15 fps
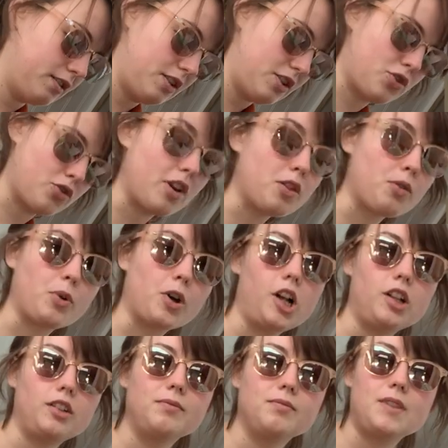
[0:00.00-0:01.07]
destroy the
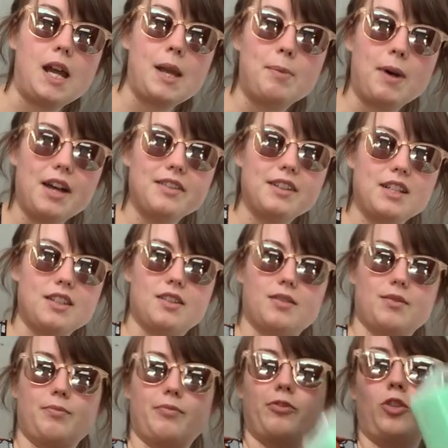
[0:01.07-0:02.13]
world, I bought
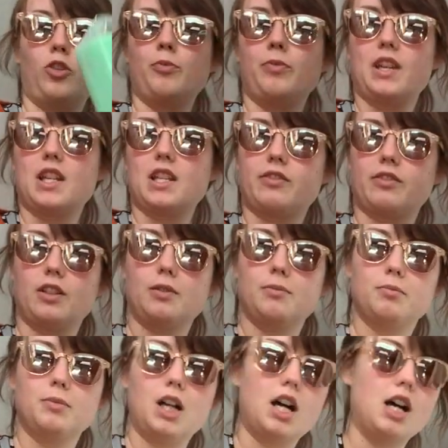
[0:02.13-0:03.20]
these foam things
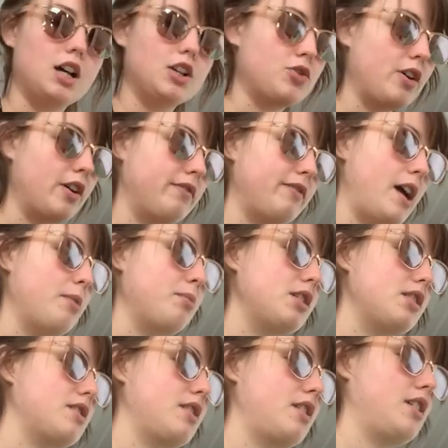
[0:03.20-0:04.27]
from Giant
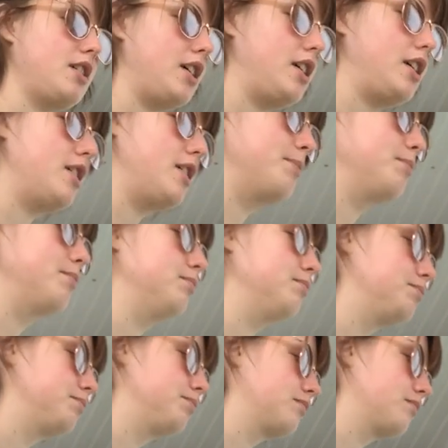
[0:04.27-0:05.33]
Fabrics, and I
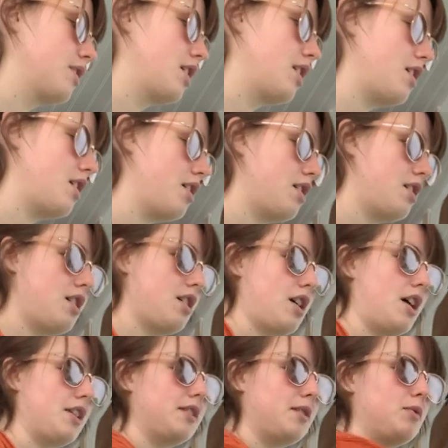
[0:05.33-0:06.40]

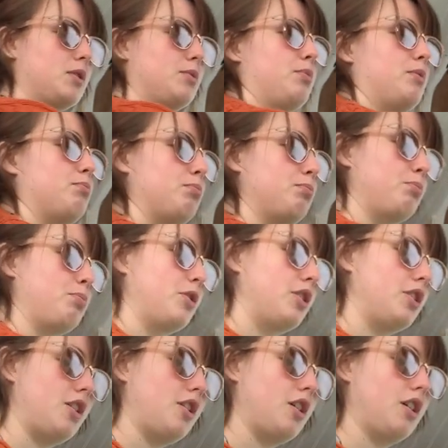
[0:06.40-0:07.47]
got them to put
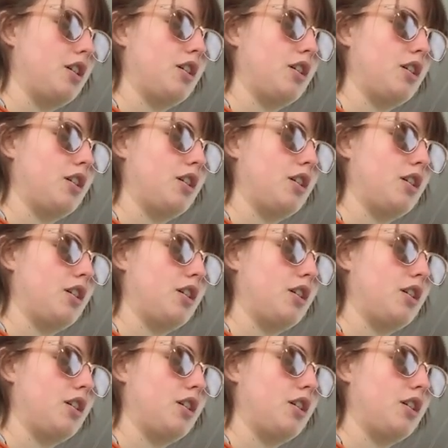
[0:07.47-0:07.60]
on